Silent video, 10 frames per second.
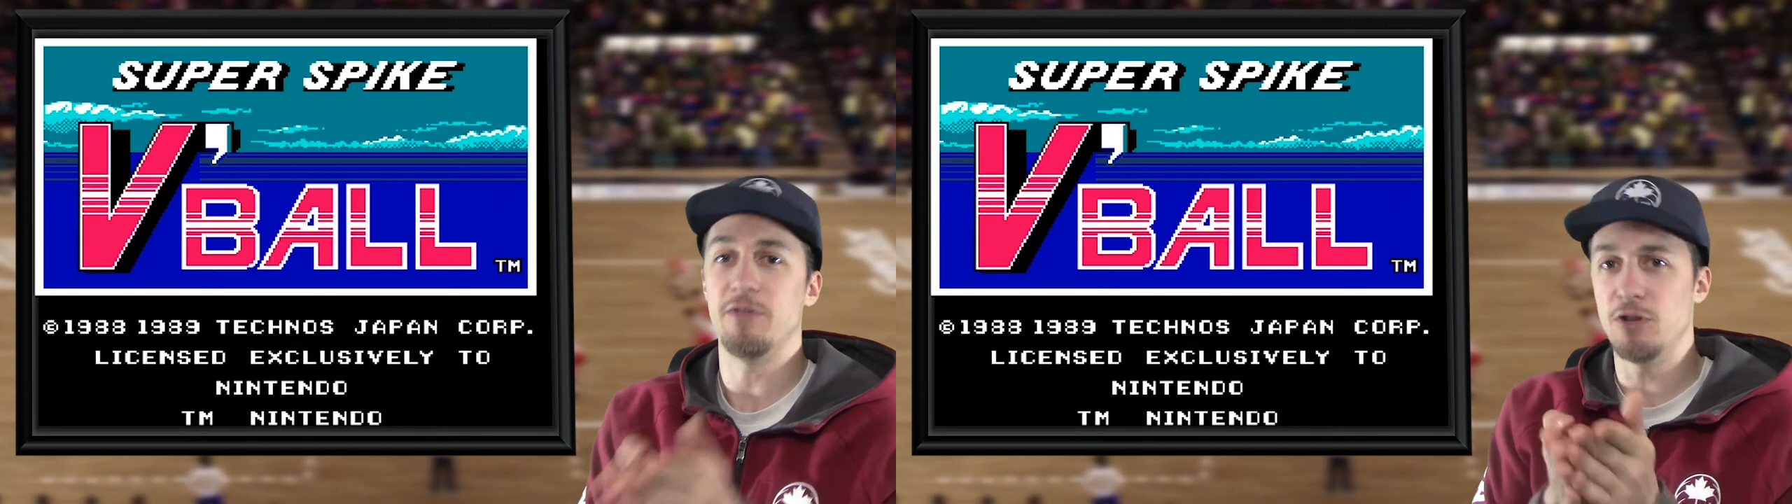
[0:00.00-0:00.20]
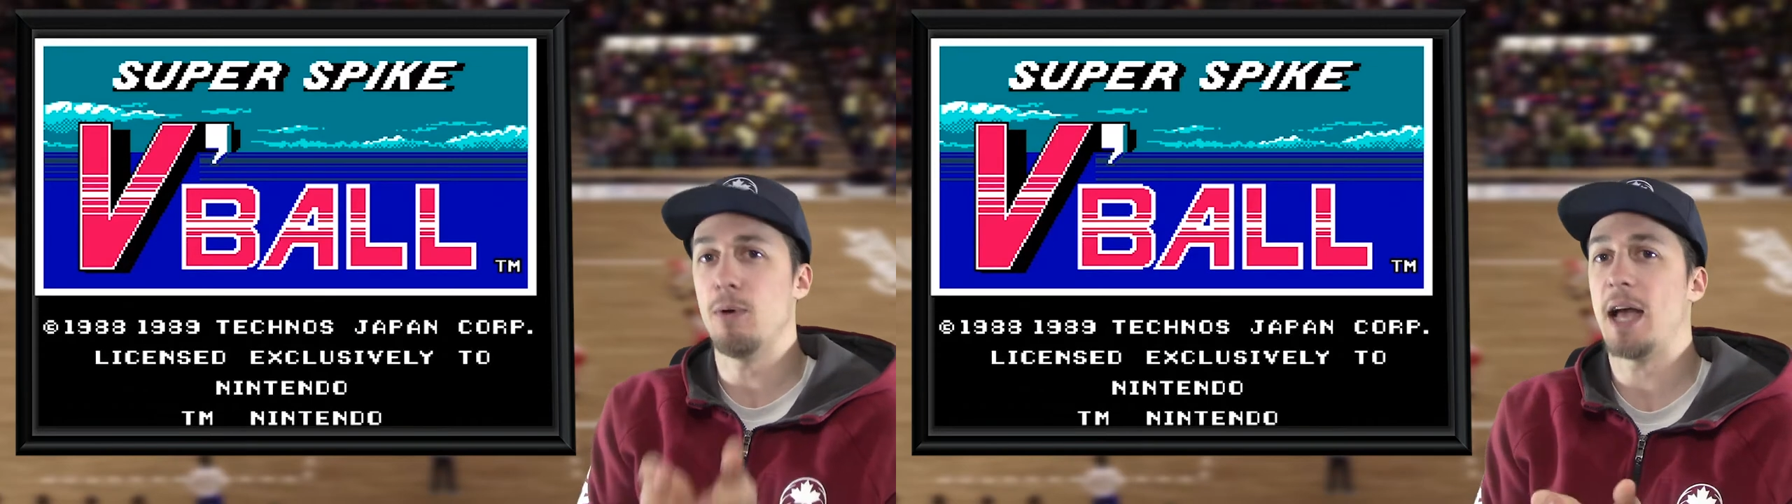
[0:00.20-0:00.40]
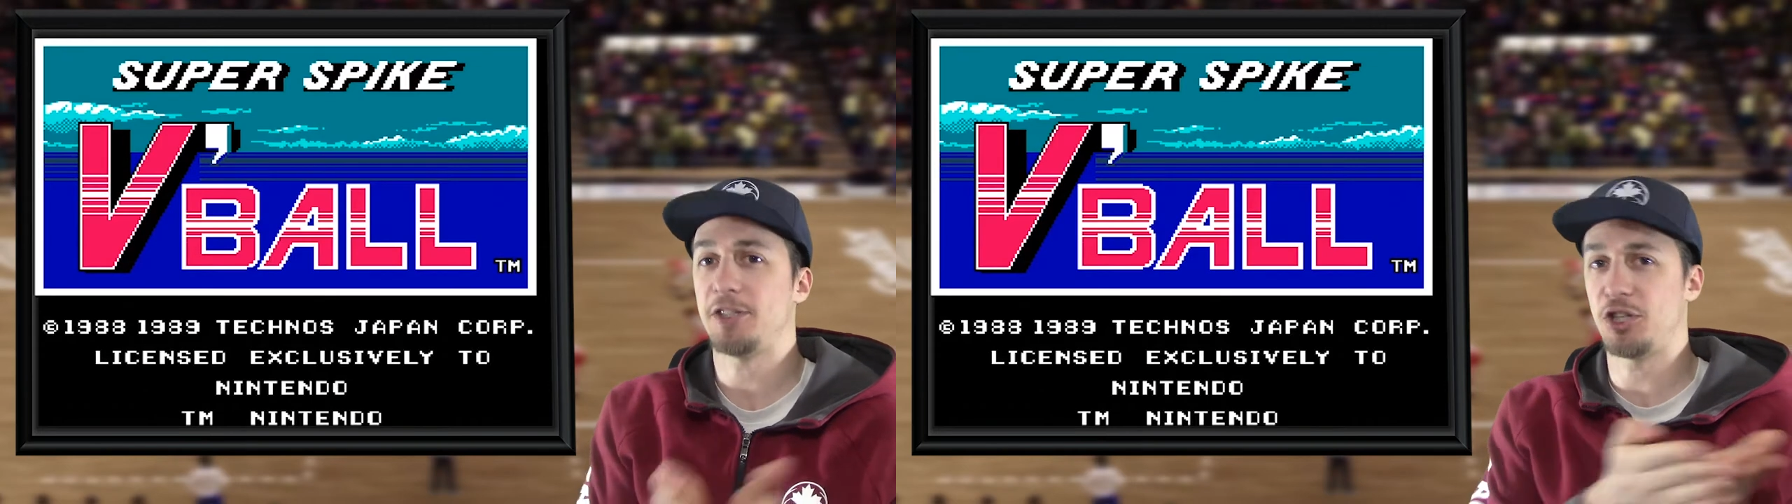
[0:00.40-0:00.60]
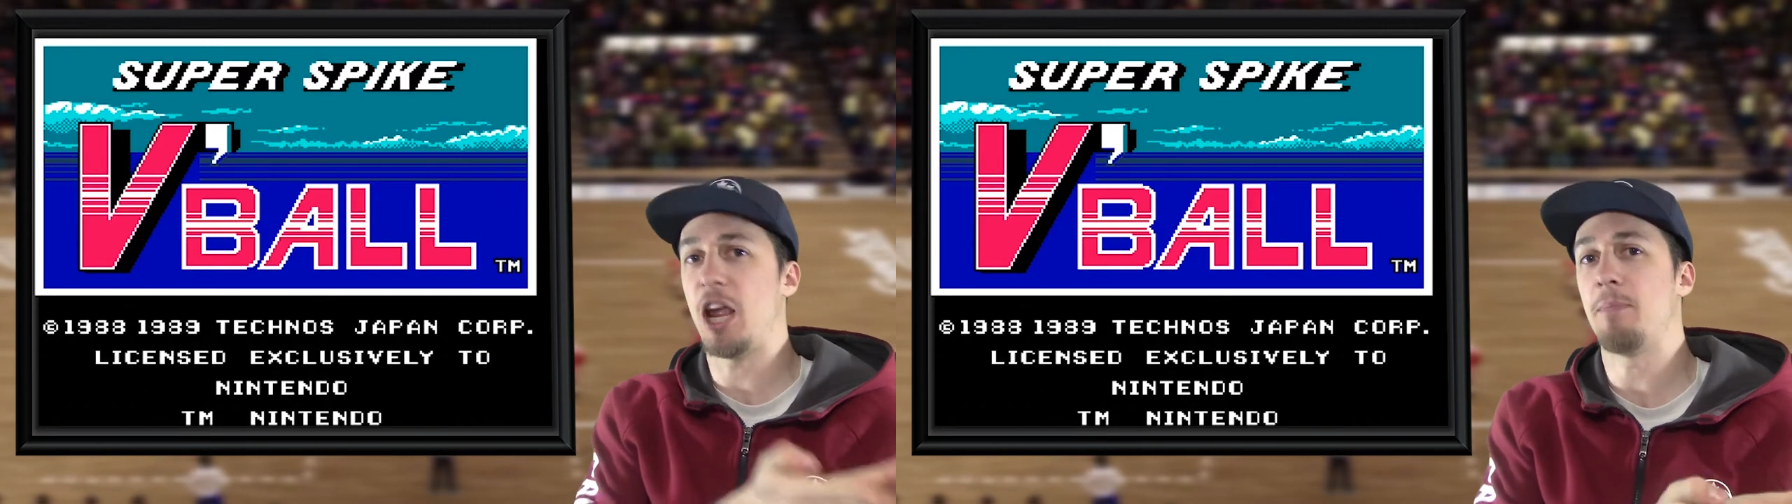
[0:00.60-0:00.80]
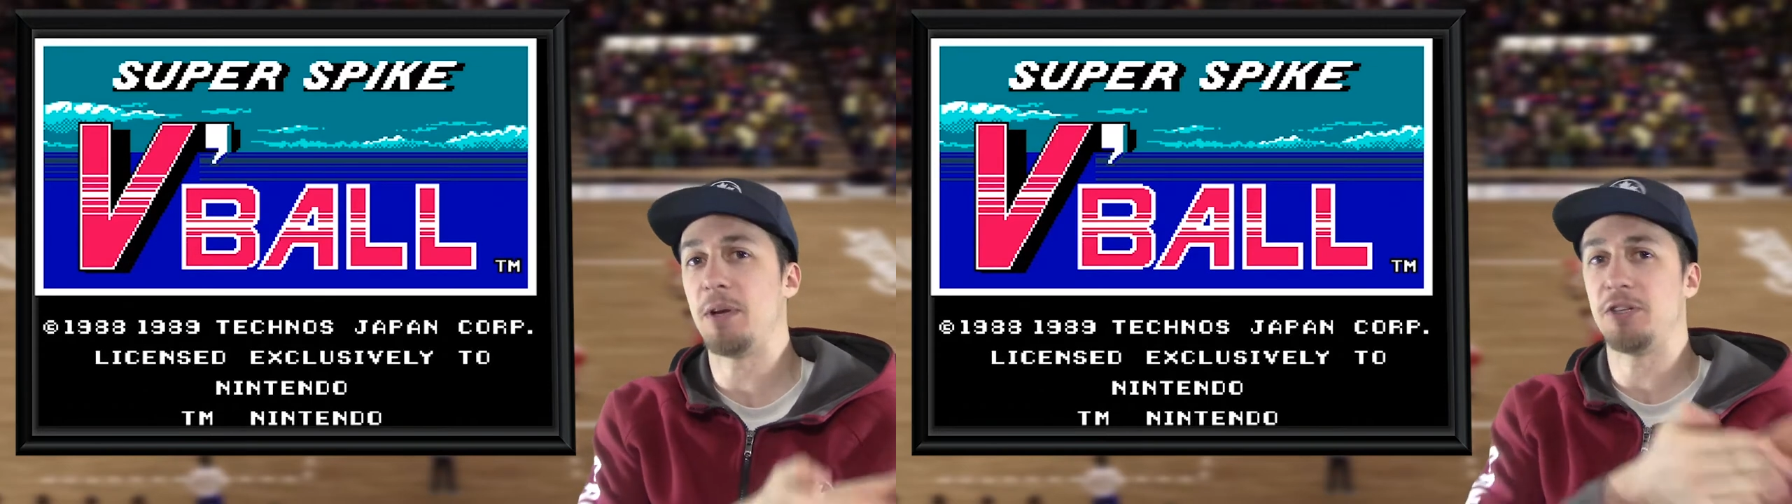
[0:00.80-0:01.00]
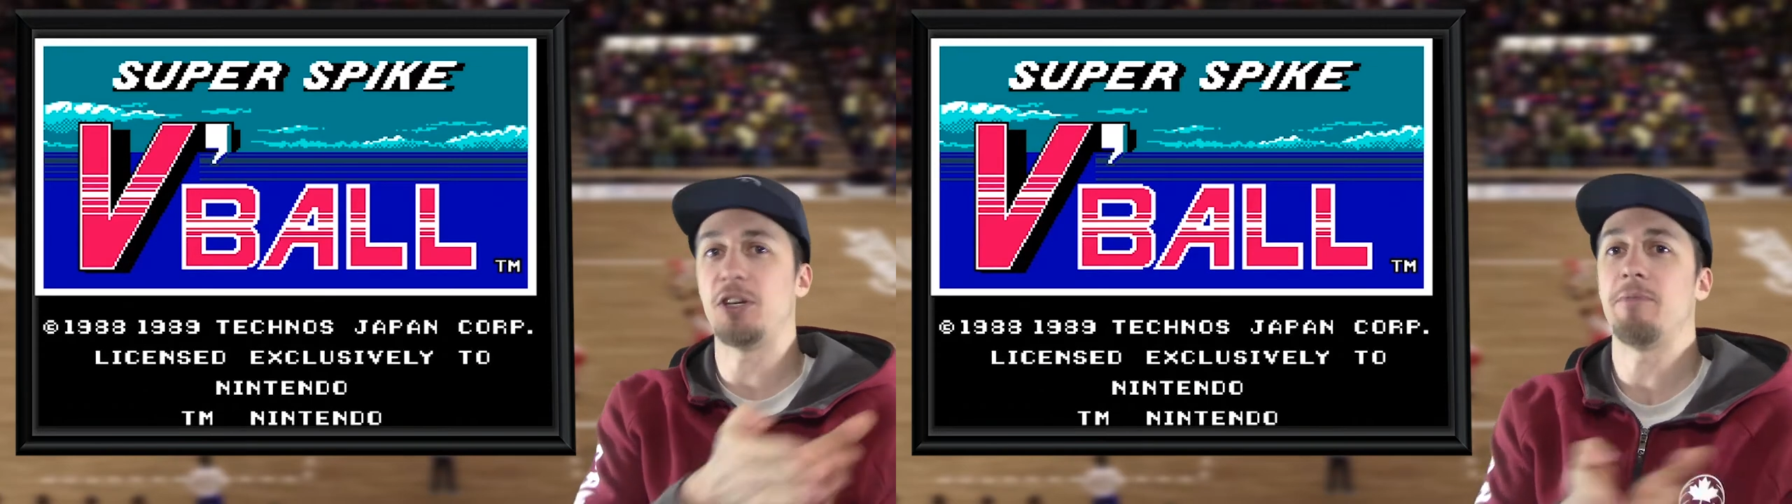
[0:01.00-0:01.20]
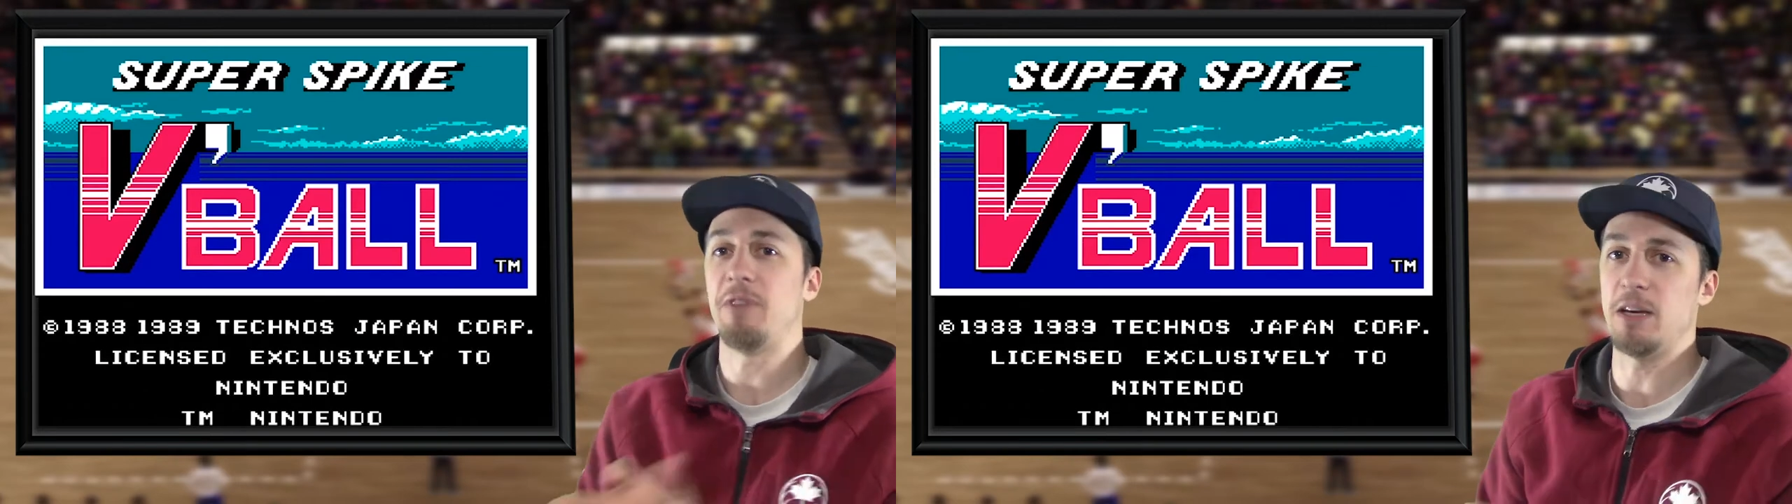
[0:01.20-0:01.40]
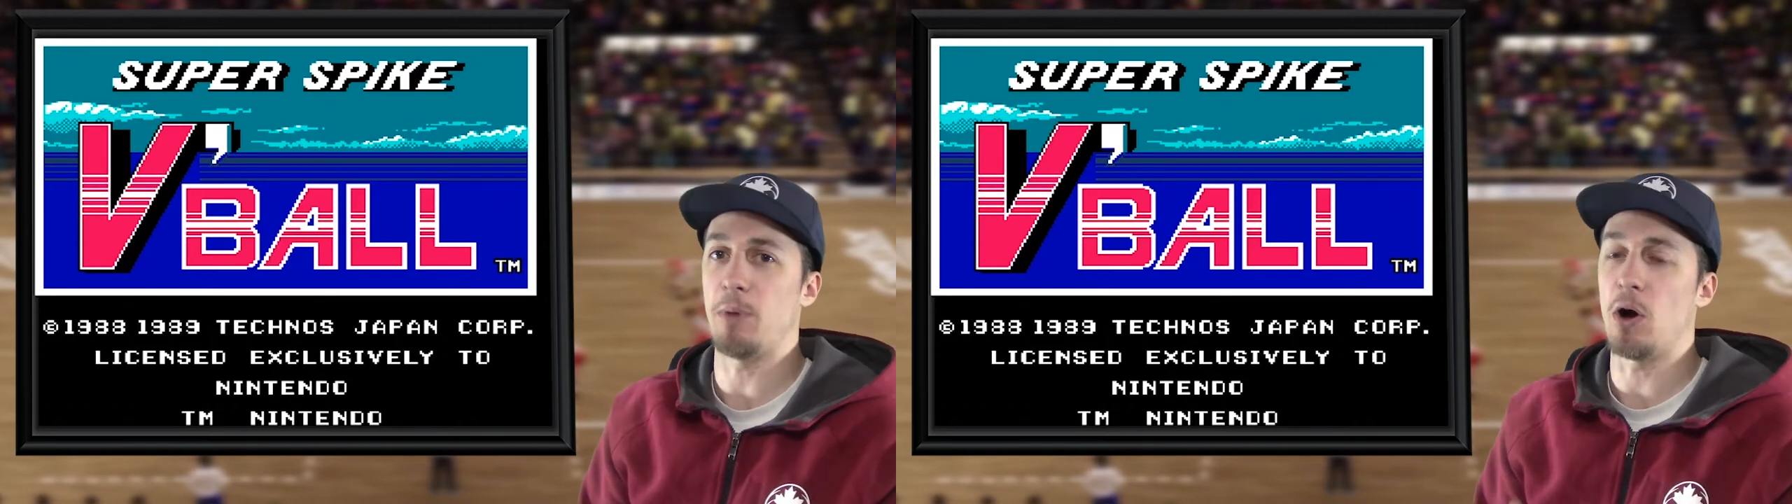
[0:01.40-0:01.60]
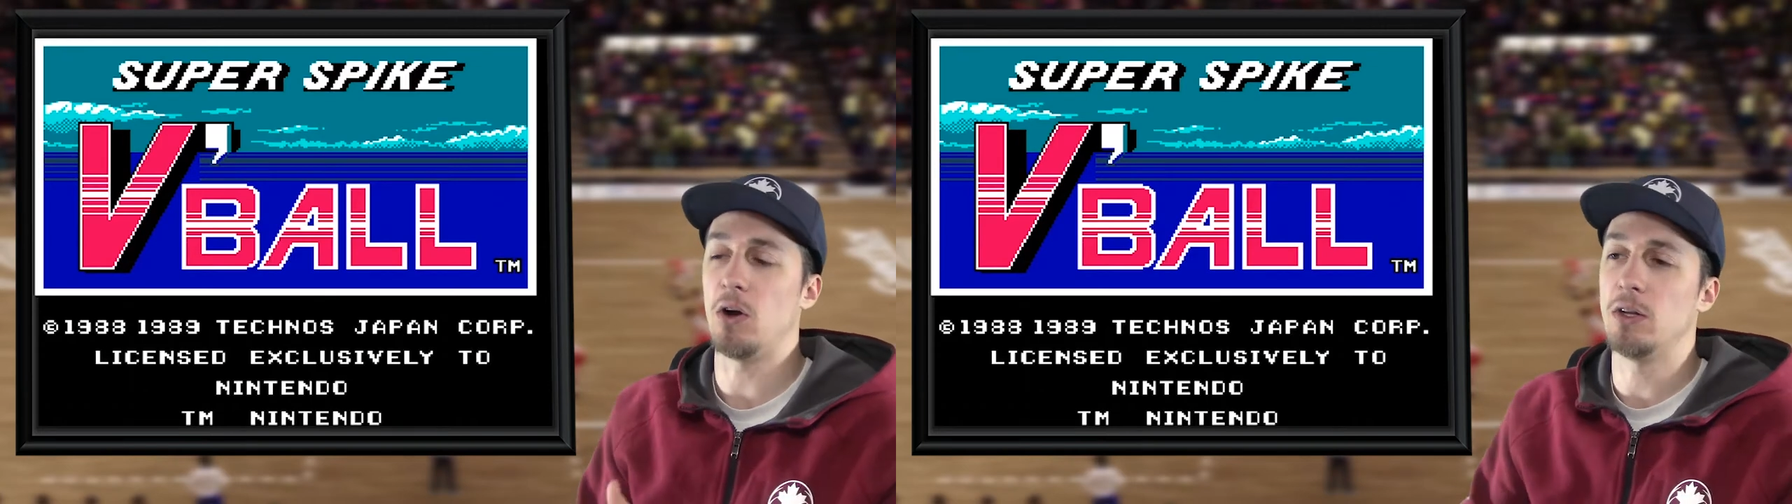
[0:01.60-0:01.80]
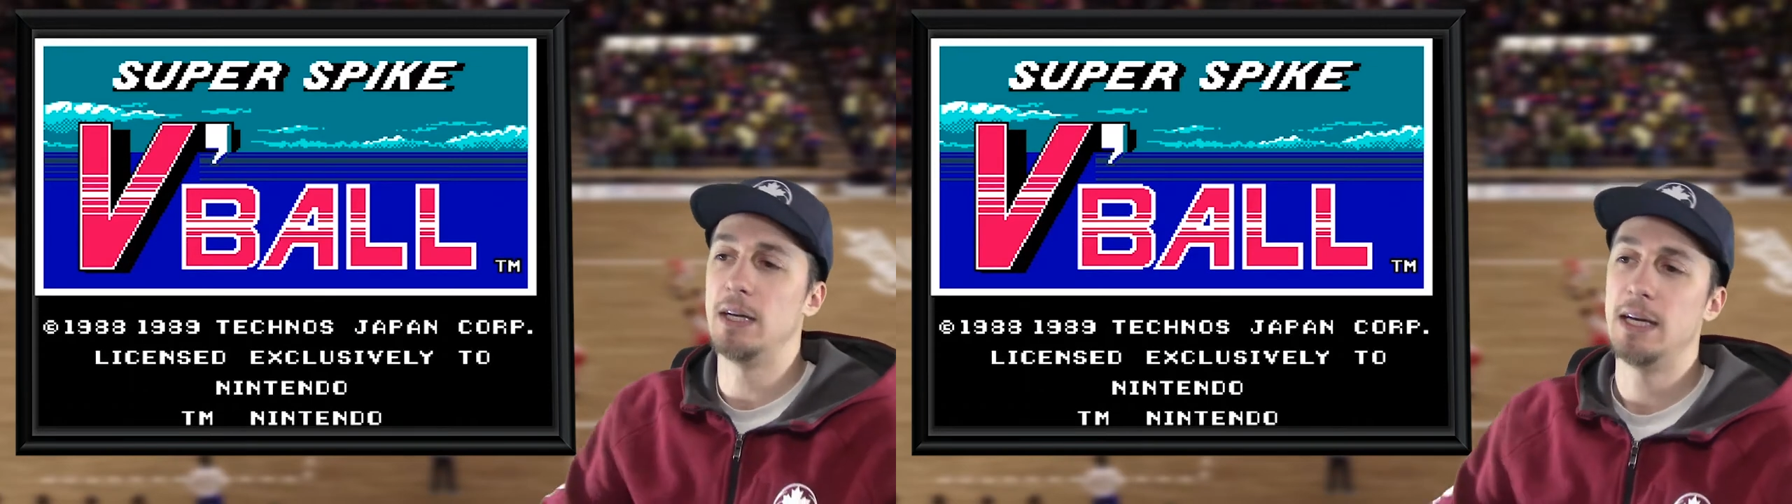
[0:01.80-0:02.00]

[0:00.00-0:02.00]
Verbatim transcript: U S Championship V-Ball.